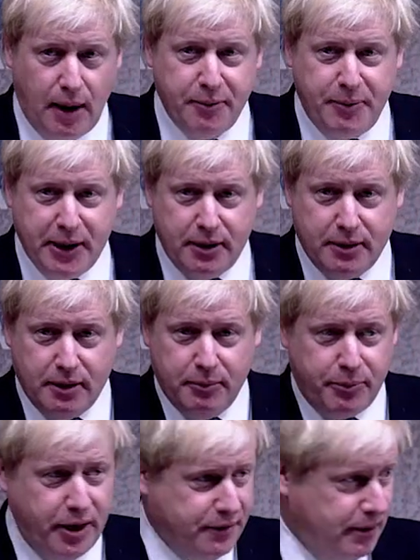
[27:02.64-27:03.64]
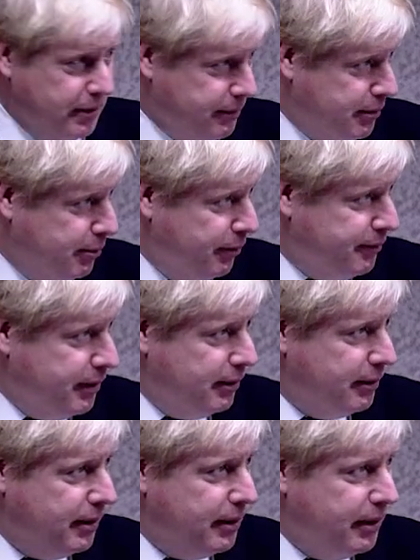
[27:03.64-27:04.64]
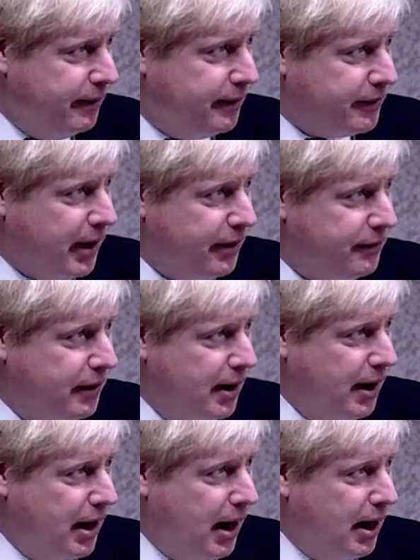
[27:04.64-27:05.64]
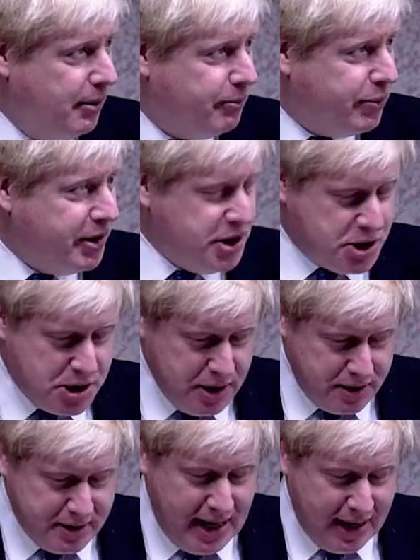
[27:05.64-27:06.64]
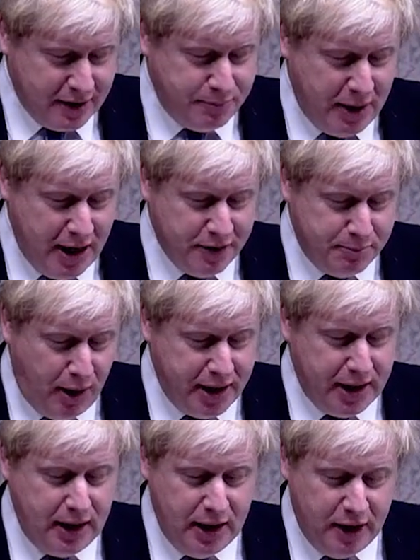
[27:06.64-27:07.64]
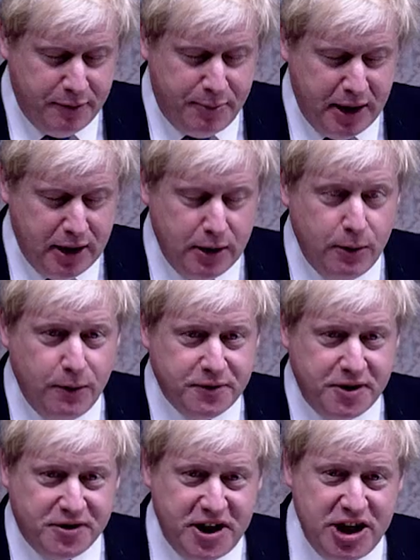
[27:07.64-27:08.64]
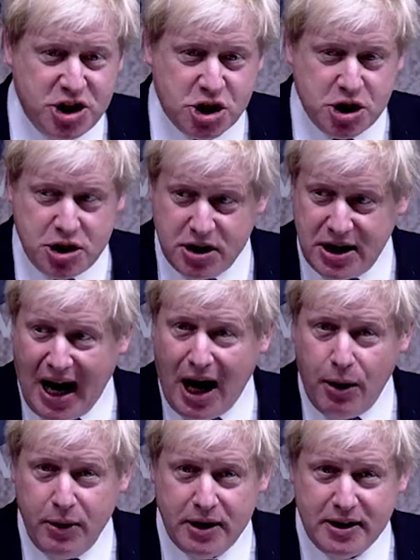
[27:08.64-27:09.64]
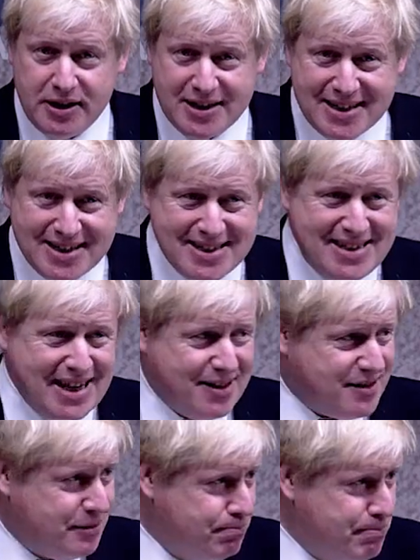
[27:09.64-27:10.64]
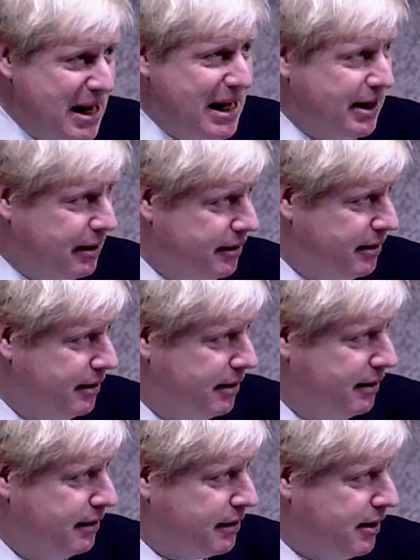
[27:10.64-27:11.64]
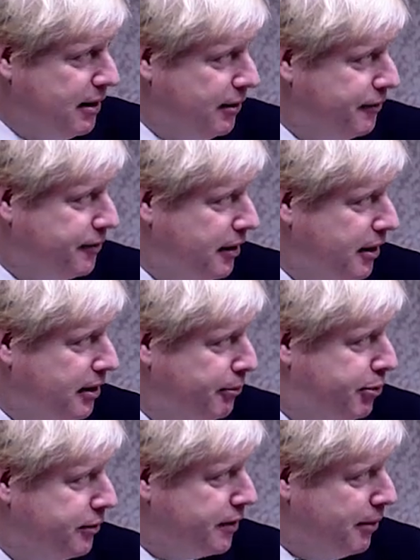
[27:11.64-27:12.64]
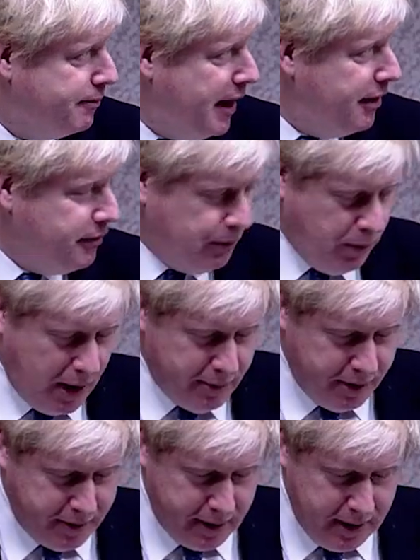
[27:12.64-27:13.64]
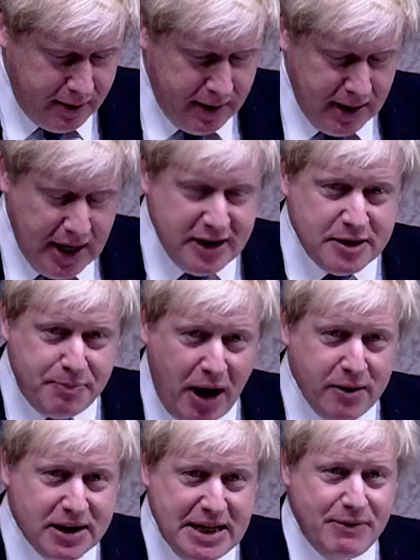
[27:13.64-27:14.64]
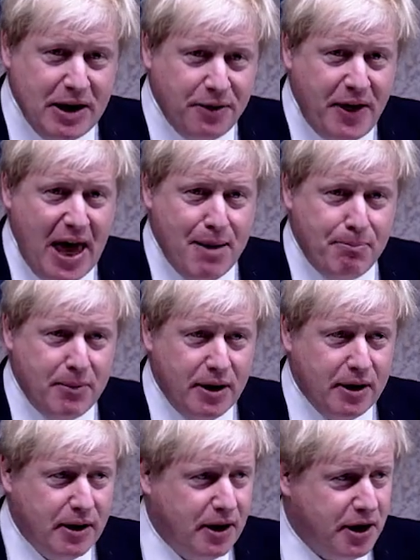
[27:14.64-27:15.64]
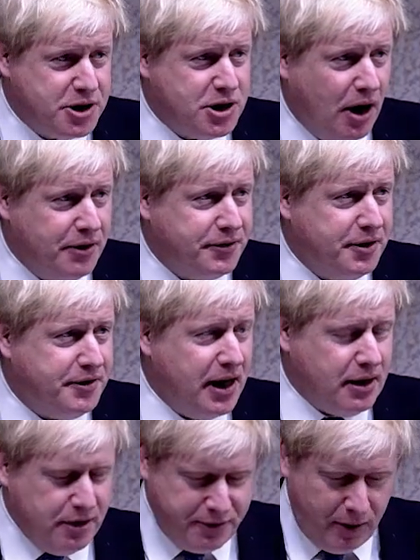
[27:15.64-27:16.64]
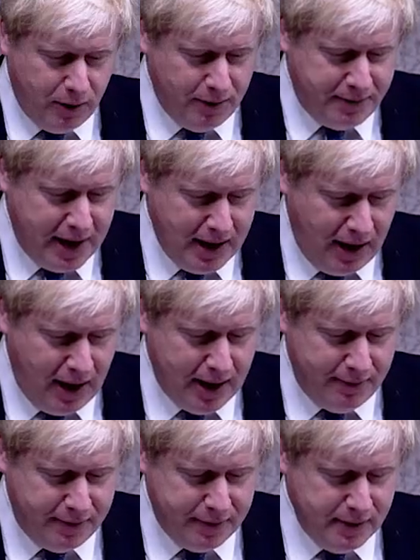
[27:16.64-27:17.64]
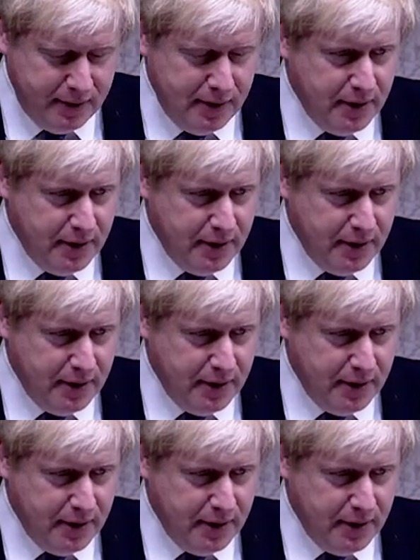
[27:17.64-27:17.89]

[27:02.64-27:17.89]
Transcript: I'm speaking to the Brits in this room, obviously, uh, in this case, uh, British taxpayers' money is being used to teach now six million girls in the Punjab. That isn't why we're doing it. It's about giving them a chance to take control of their lives.